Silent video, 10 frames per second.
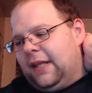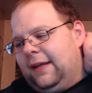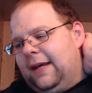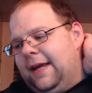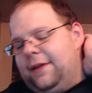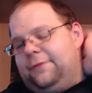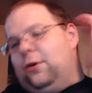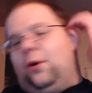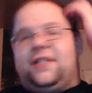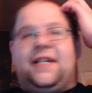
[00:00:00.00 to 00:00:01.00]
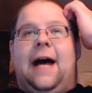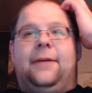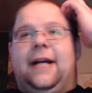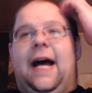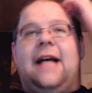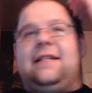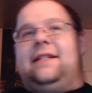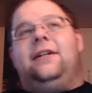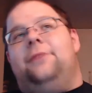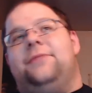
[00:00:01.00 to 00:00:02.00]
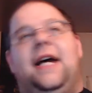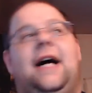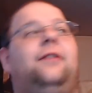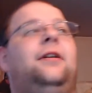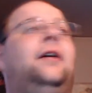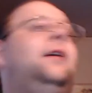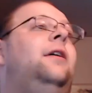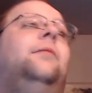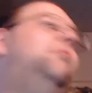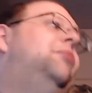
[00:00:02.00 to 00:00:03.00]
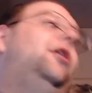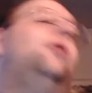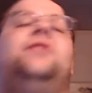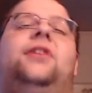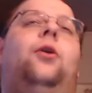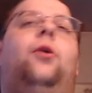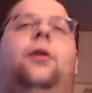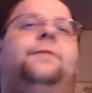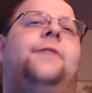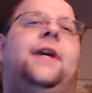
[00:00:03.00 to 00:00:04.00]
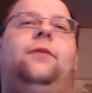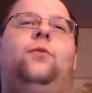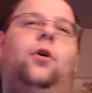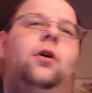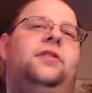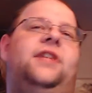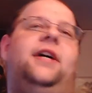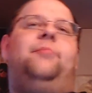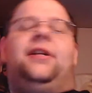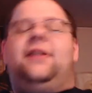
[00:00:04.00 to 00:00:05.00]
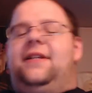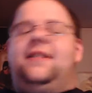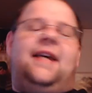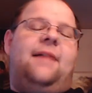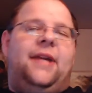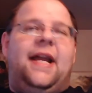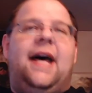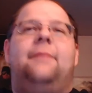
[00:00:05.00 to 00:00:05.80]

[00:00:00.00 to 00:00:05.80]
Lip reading: then of course Kamikaze comes out, blows the whole frickin' world up because it's Eminem